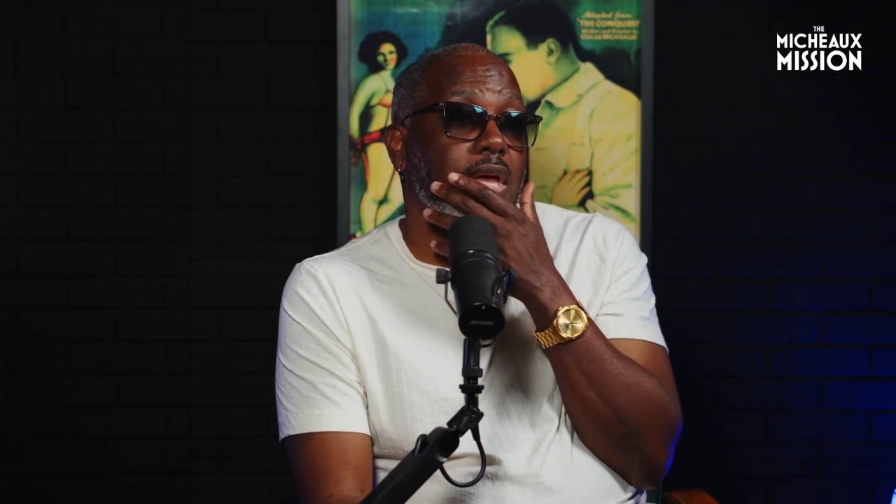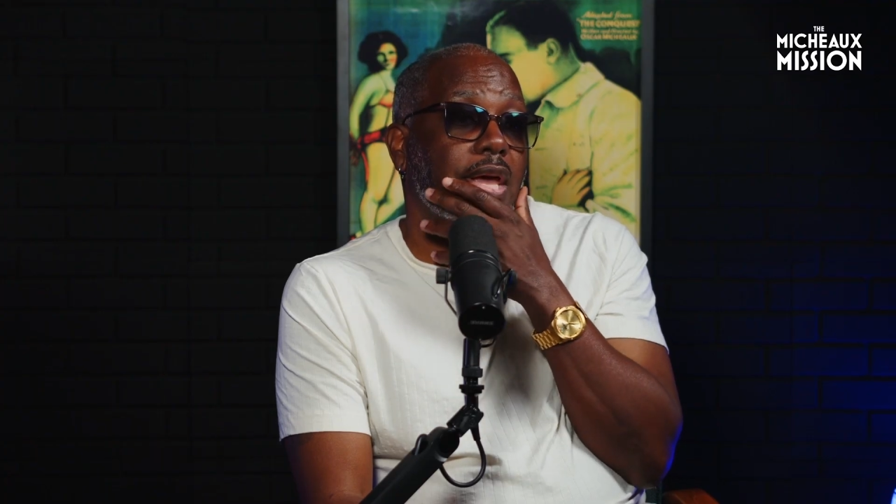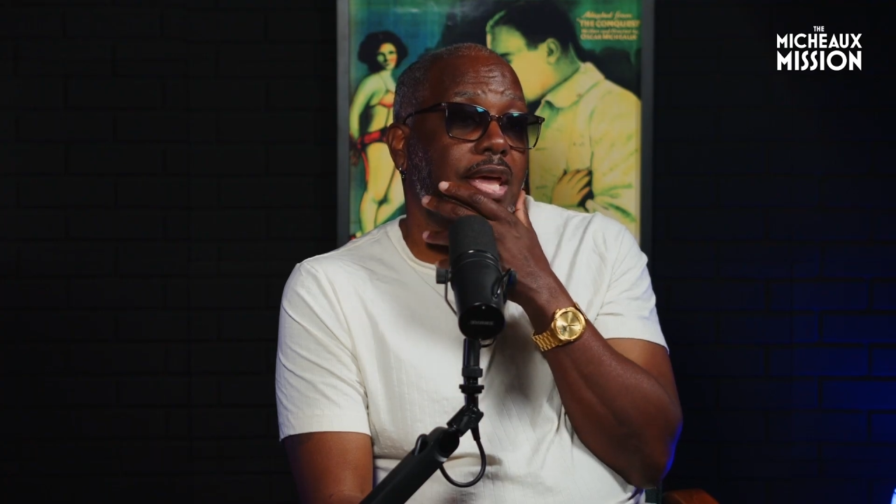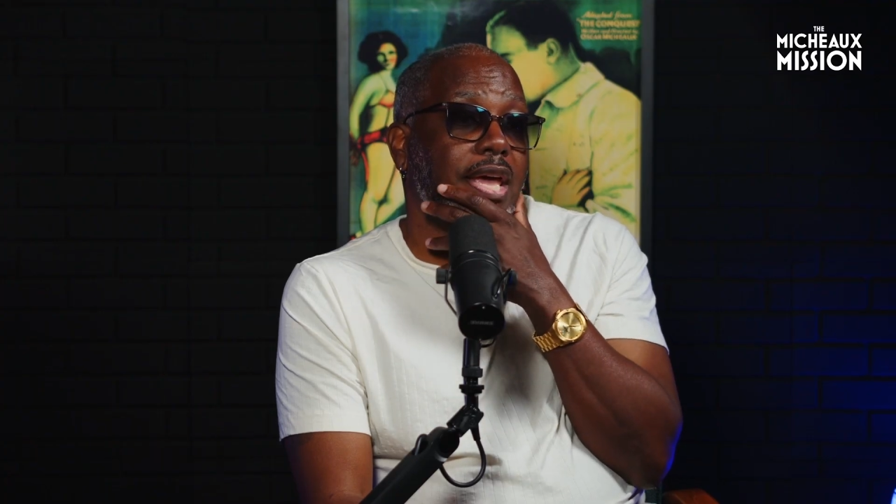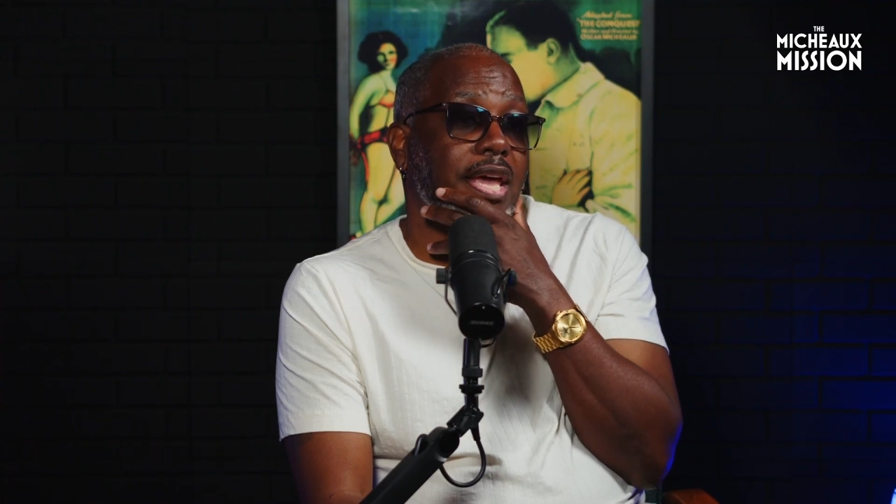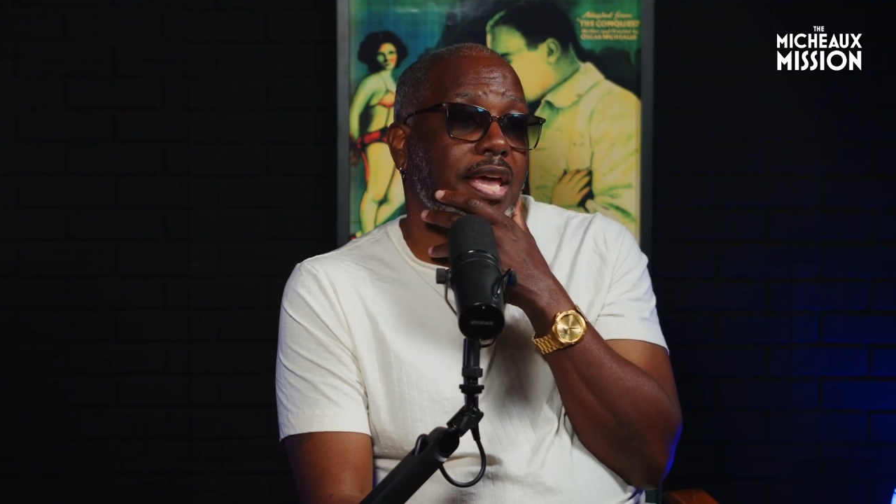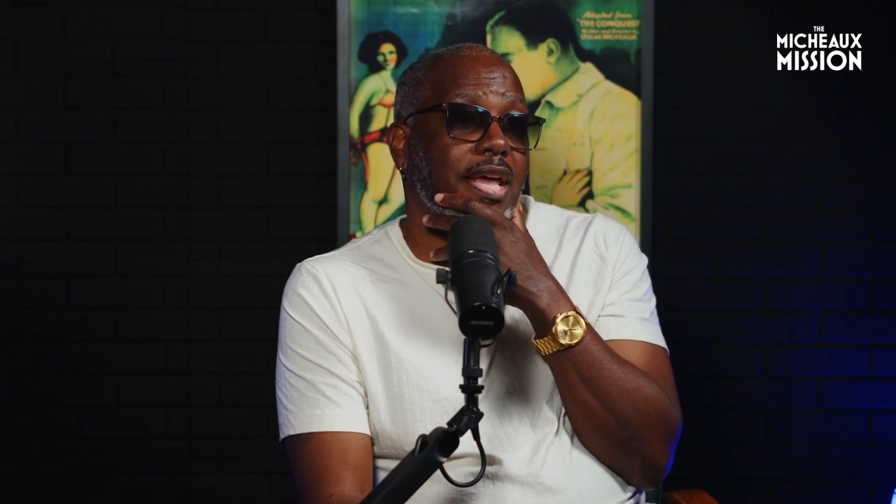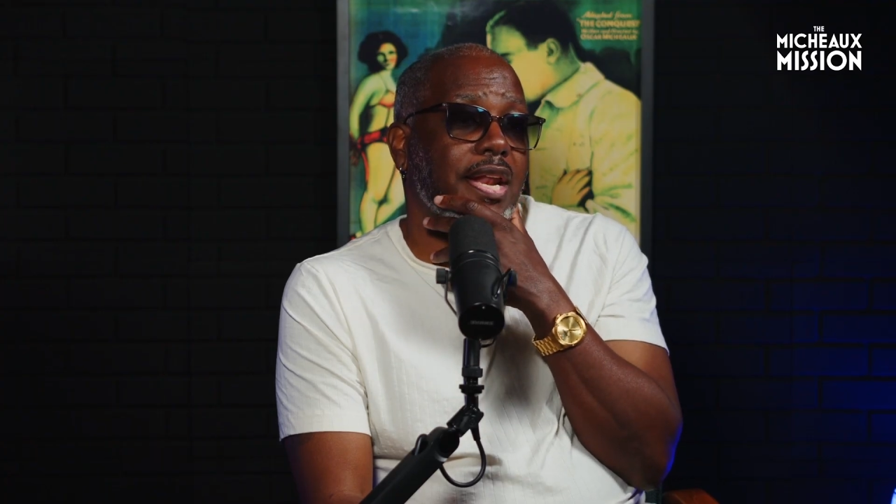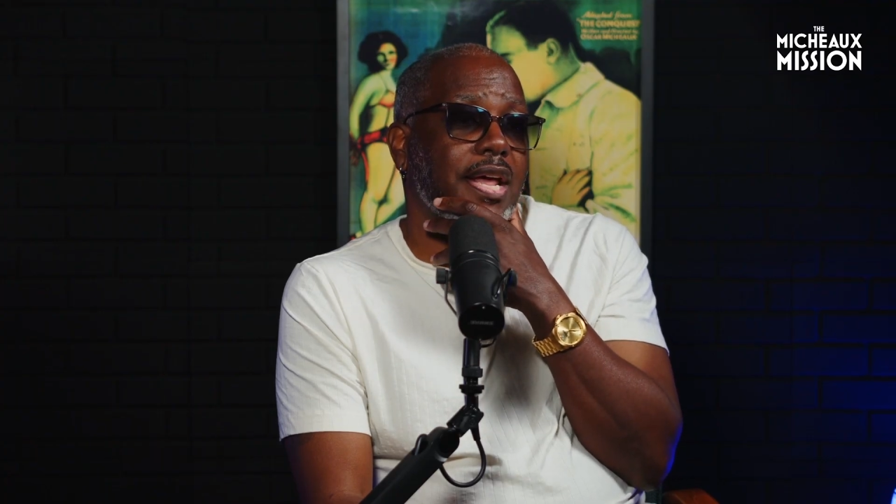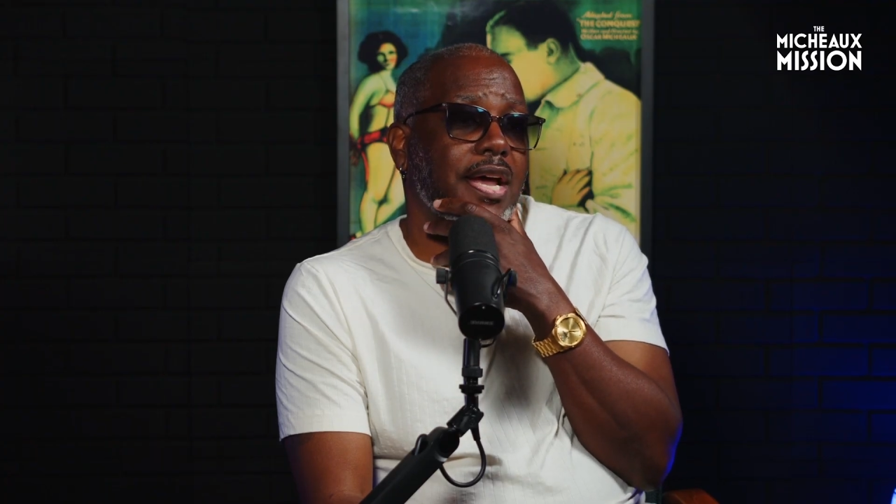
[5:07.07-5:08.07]

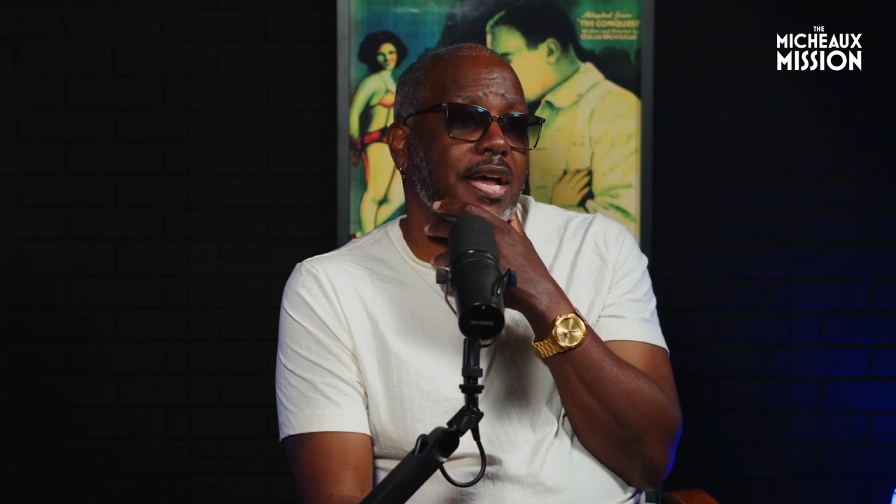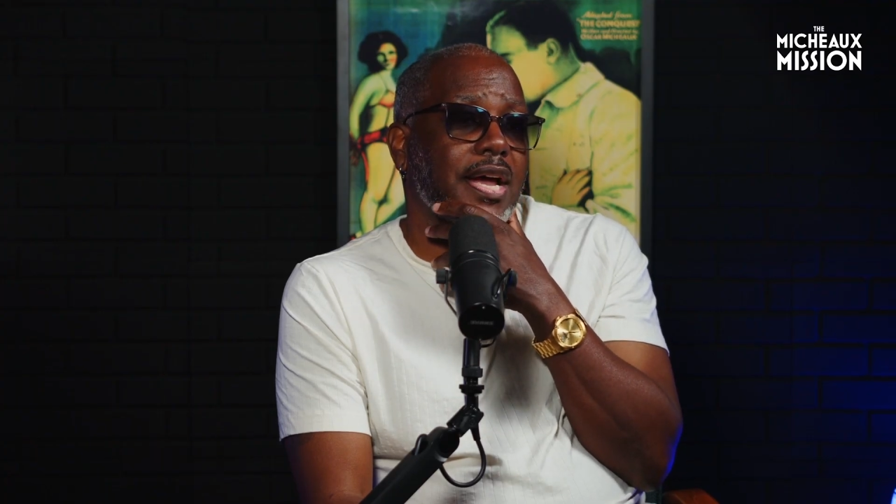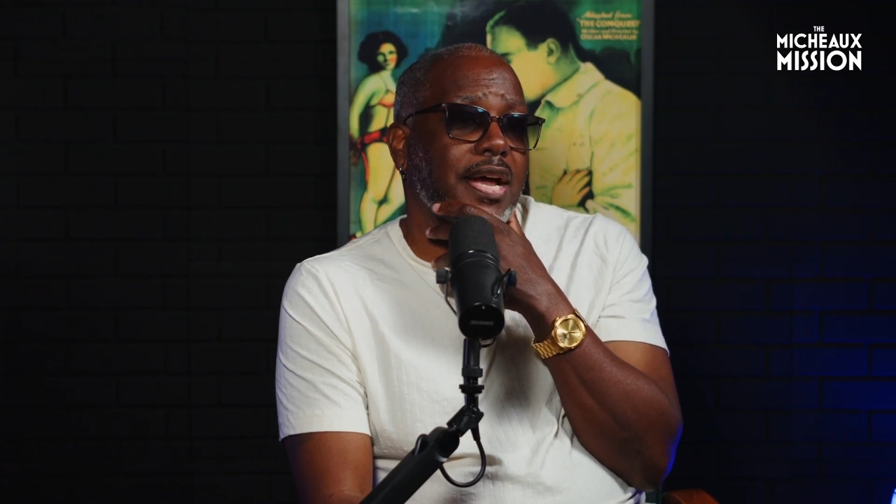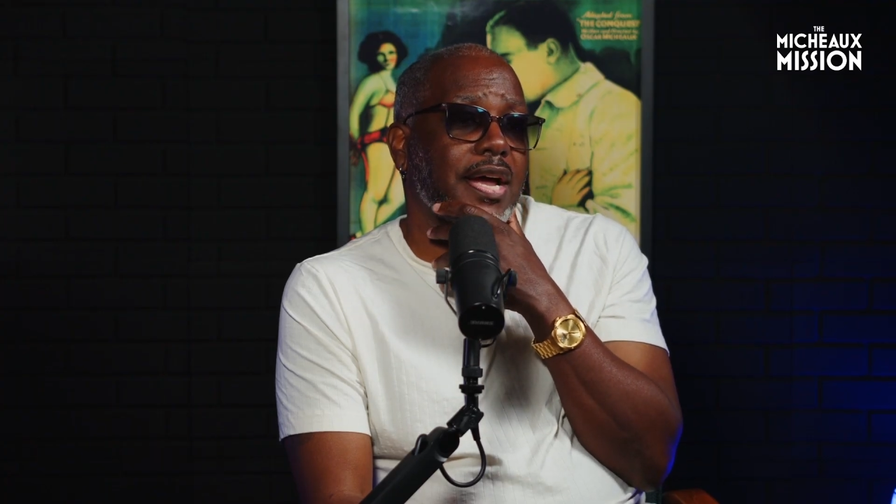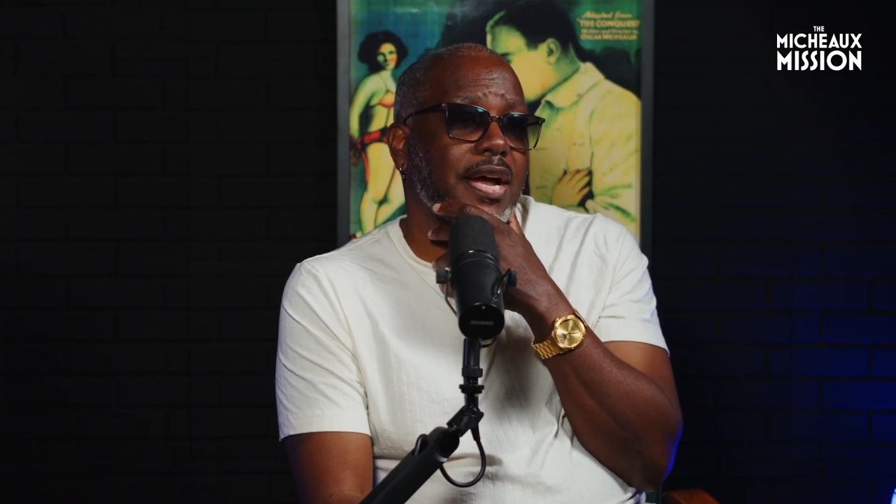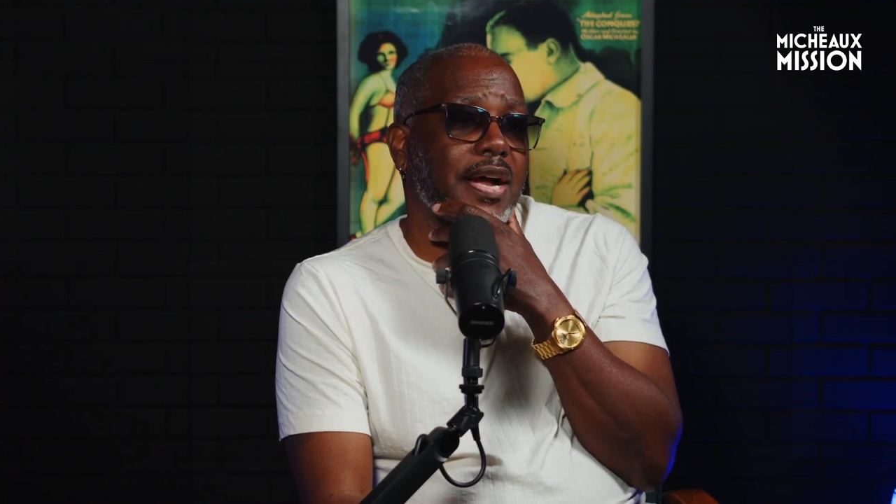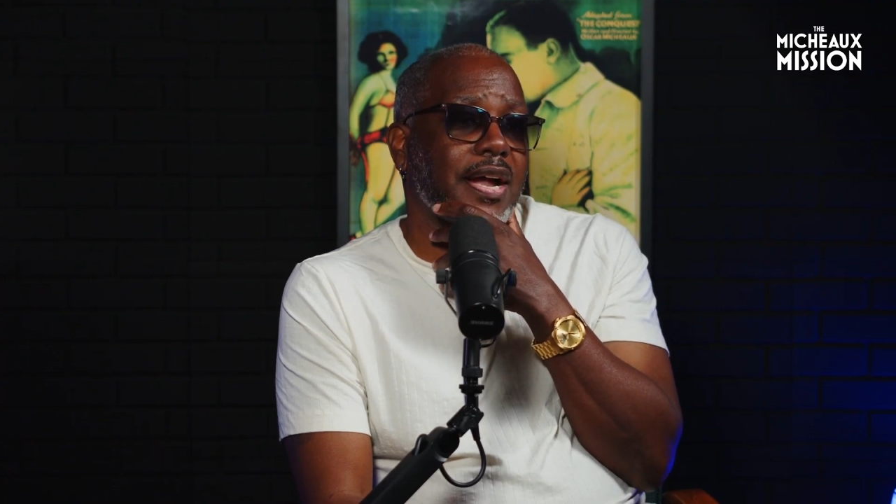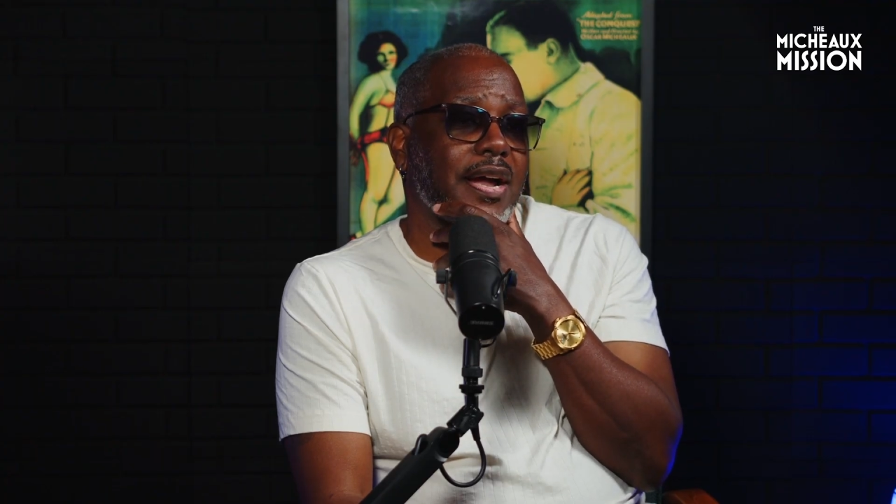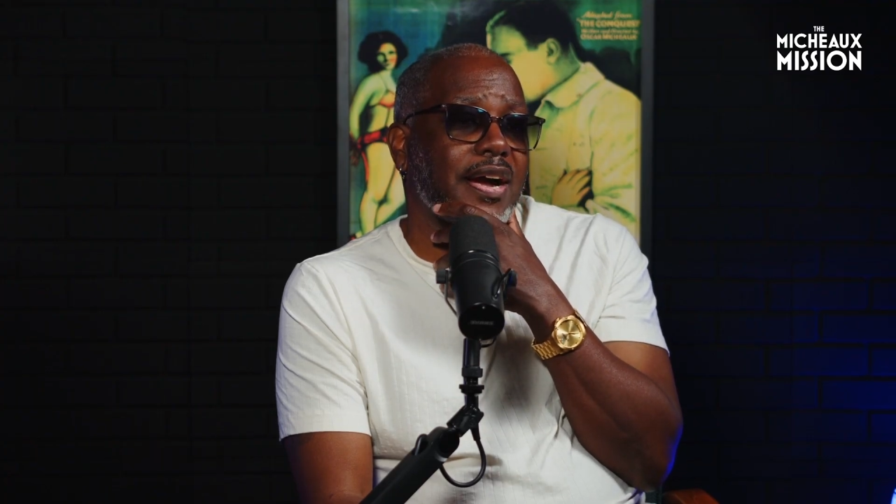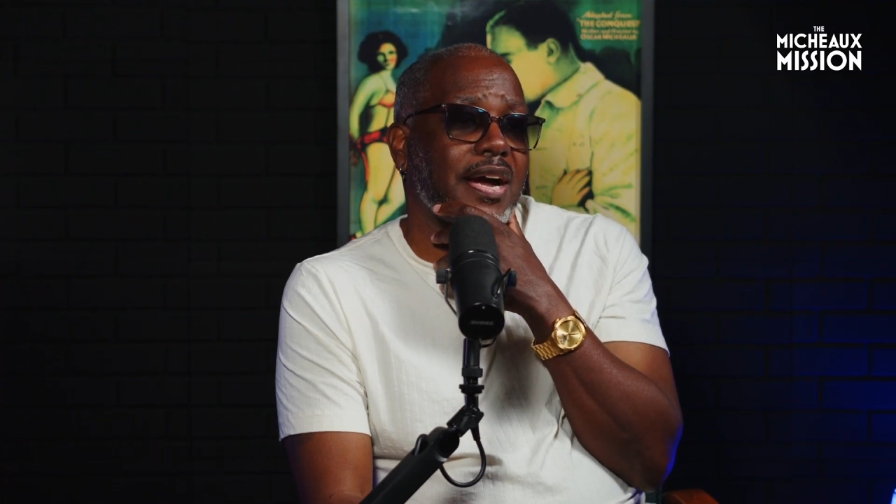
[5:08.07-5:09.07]
And
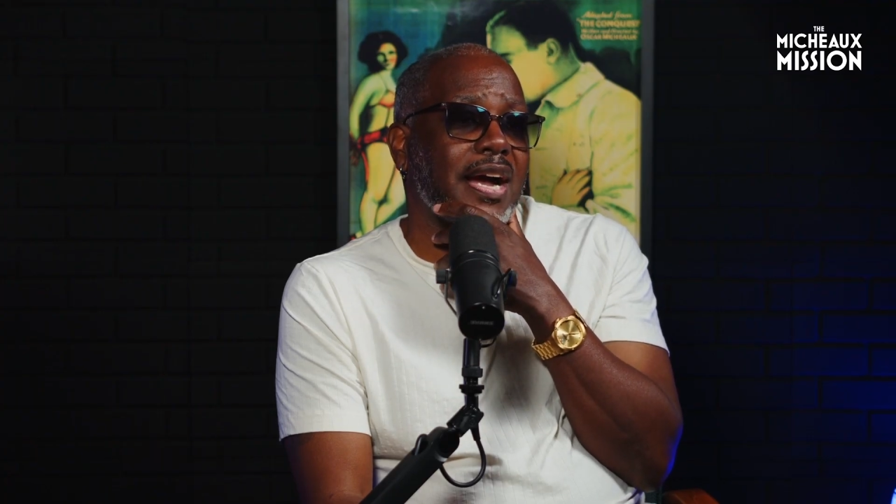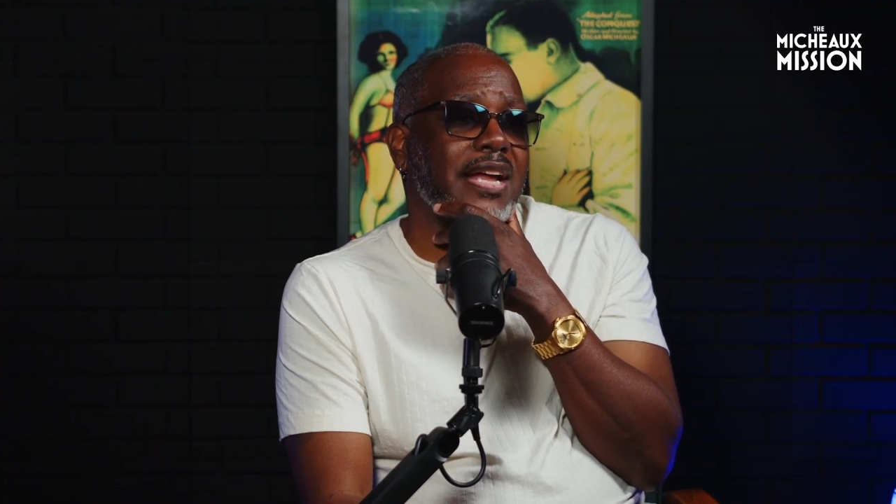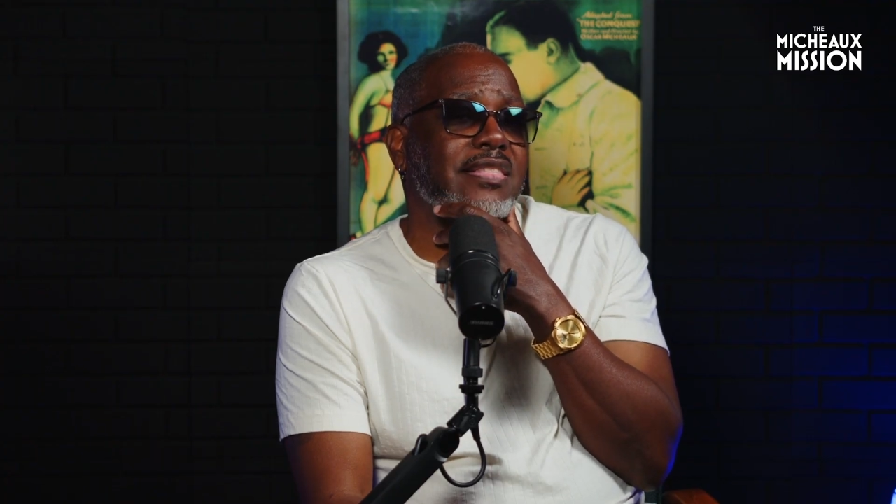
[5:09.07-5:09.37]
I